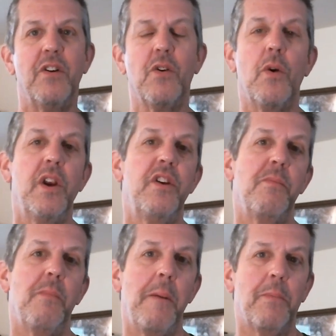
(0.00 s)
according to
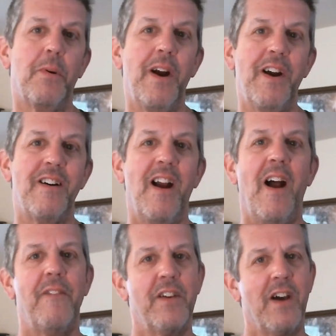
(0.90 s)
my prayer,
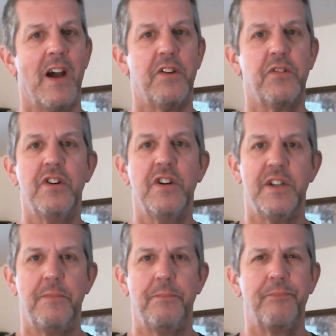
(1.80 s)
then God is
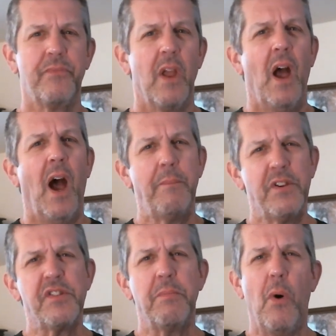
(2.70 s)
good. I'm
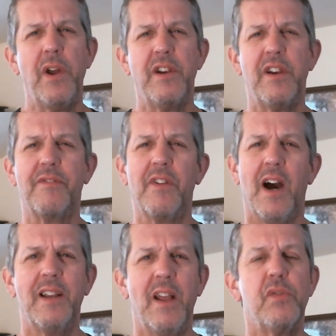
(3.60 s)
disappointed if
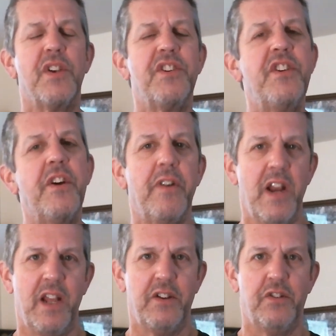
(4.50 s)
God gives a different
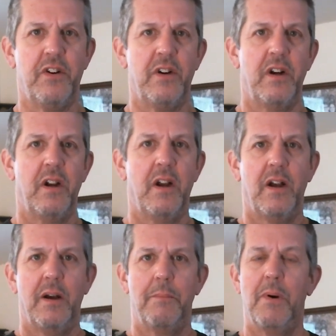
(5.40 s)
answer.
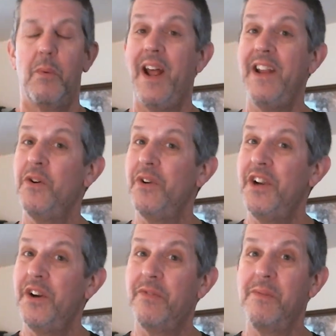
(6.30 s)
But when I don't
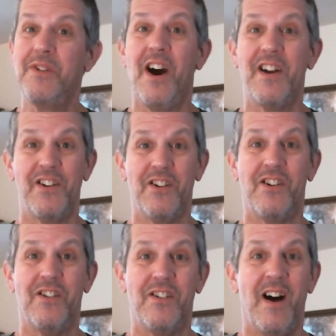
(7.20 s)
hear from God at
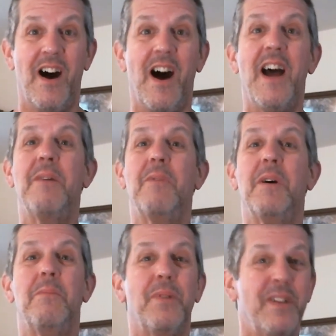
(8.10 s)
all, I am
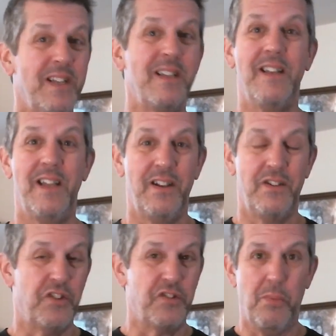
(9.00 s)
completely
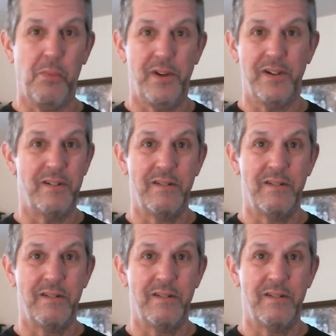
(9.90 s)
disappointed.